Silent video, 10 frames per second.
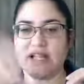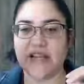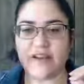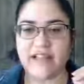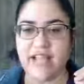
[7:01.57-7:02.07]

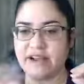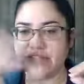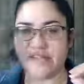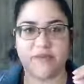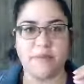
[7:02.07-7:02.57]
Clear the
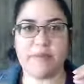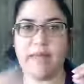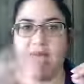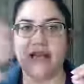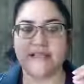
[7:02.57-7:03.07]
energy from the
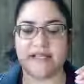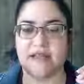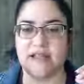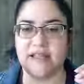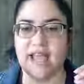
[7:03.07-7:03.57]
past and
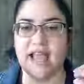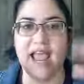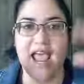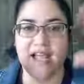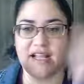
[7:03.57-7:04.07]
all of that
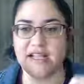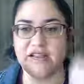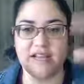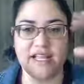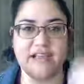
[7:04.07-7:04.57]
and
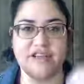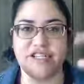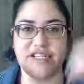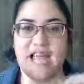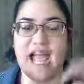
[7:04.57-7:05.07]
clearing the
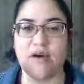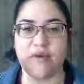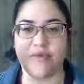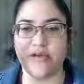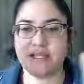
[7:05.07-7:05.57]
energy now
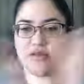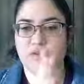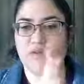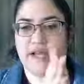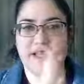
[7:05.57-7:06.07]
and pretty
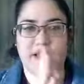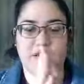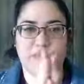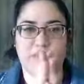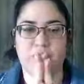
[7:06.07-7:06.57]
soon when it
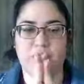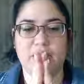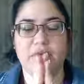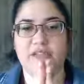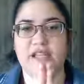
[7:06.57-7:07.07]
when they
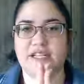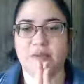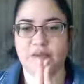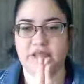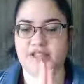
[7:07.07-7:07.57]
both catch
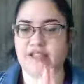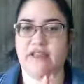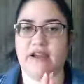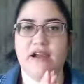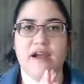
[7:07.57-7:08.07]
up with each
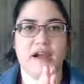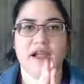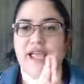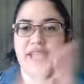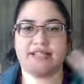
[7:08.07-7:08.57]
other,
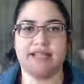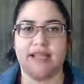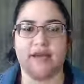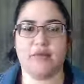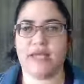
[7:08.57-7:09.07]
it's
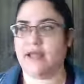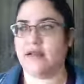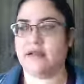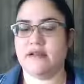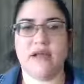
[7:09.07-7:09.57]
like,
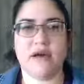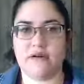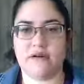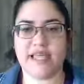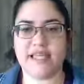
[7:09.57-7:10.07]
wait,
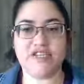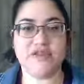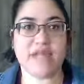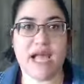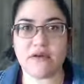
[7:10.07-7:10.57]
no, I can
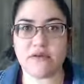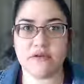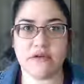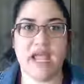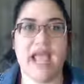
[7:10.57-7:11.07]
choose out.
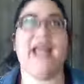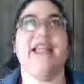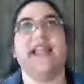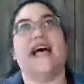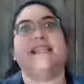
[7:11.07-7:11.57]

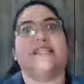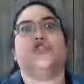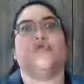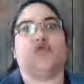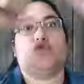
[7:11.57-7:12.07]
And that's
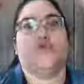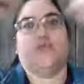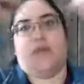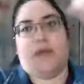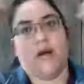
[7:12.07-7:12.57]
so
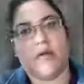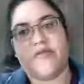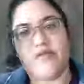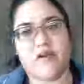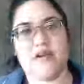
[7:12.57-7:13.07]
super
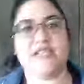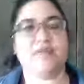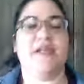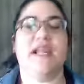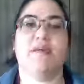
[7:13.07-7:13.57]
powerful
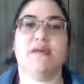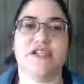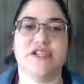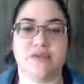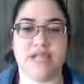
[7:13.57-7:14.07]
is being able
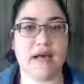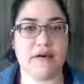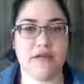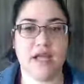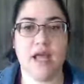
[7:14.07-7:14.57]
to choose
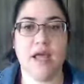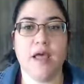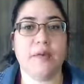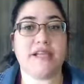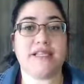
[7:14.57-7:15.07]
out
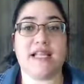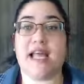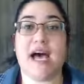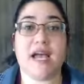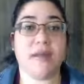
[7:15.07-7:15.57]
because a
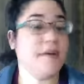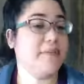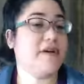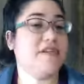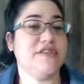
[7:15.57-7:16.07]
lot of
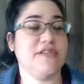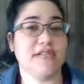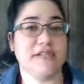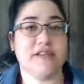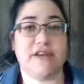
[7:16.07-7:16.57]
people are
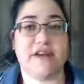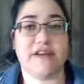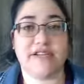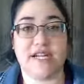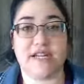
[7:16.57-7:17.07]
choosing into their
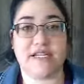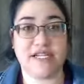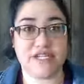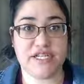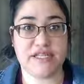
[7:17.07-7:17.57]
energetic
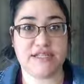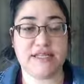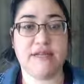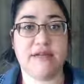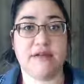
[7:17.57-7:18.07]

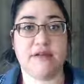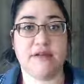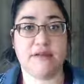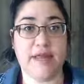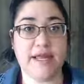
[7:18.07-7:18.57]
addictions,
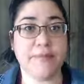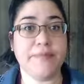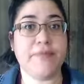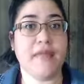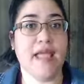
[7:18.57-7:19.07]
right?
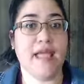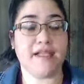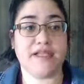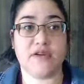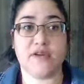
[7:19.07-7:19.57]

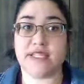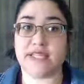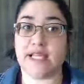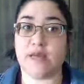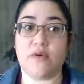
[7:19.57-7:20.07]
And so it's
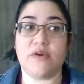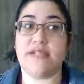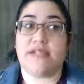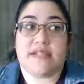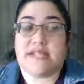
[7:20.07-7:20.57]
like, well,
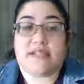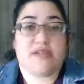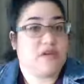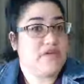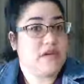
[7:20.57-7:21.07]
does that
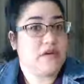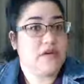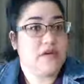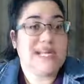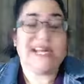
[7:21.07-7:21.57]
serve
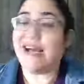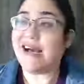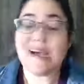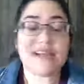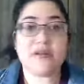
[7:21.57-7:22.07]
you?
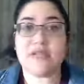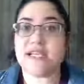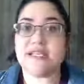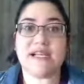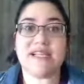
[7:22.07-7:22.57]
I don't
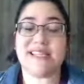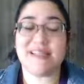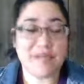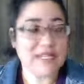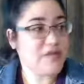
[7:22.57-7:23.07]
think it does.
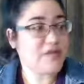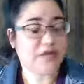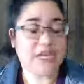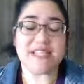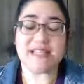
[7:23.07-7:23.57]
It makes you
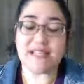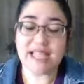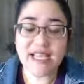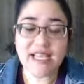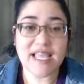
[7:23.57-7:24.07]
freaking
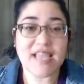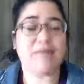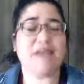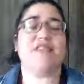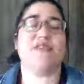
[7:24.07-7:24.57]
sick. It
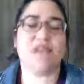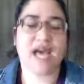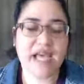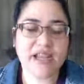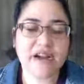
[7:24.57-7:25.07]
makes you
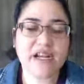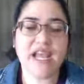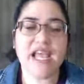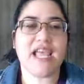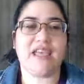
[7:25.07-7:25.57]
tired.
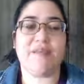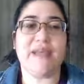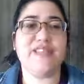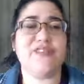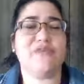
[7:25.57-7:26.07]
It
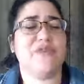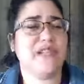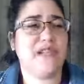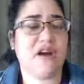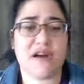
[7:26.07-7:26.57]
makes you
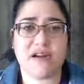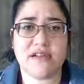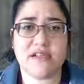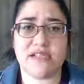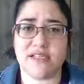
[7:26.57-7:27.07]
really
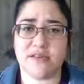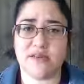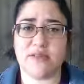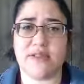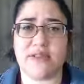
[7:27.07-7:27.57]
hard to deal
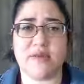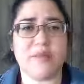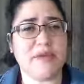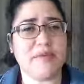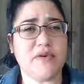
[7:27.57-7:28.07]
with with other
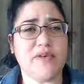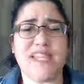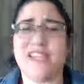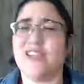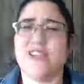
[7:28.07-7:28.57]
people.
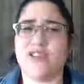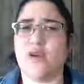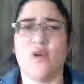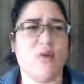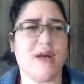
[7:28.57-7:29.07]
Like you just
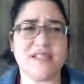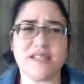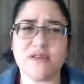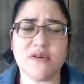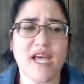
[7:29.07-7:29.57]
don't want
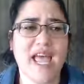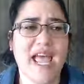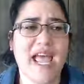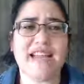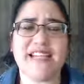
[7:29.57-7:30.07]
to.
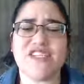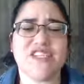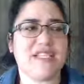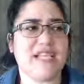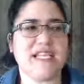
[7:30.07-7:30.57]
And it's
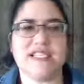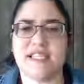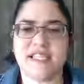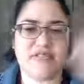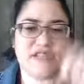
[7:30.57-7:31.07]
just, it's
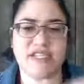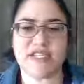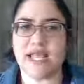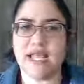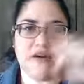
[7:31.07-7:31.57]
this
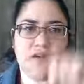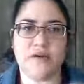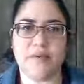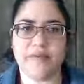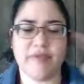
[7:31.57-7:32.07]
vicious
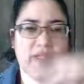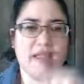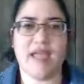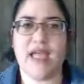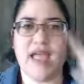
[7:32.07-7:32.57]
cycle.
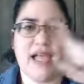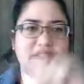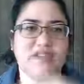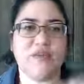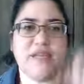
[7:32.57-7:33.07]

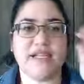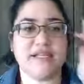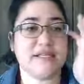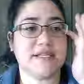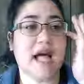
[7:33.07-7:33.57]
And so we get
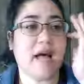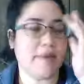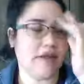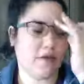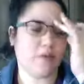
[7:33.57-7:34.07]
to stop
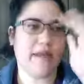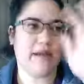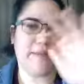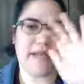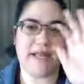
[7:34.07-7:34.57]
and go, wait
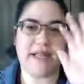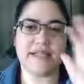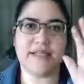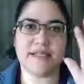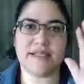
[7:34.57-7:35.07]
a minute,
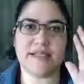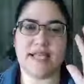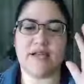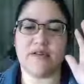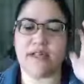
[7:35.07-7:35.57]
is this a
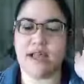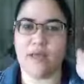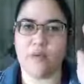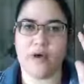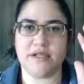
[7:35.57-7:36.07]
cycle that
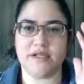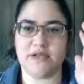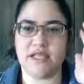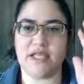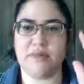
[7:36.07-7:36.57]
I want
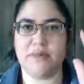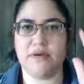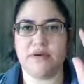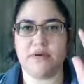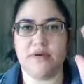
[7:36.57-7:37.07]
to keep
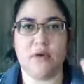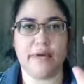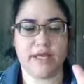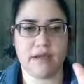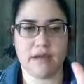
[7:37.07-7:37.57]

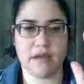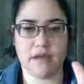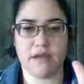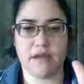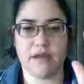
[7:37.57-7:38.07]
going?
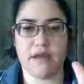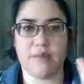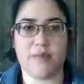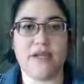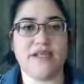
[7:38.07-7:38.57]

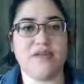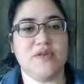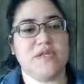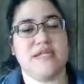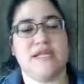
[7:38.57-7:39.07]
Because you
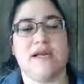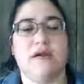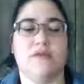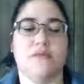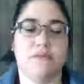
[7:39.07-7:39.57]
can say
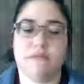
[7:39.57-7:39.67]
no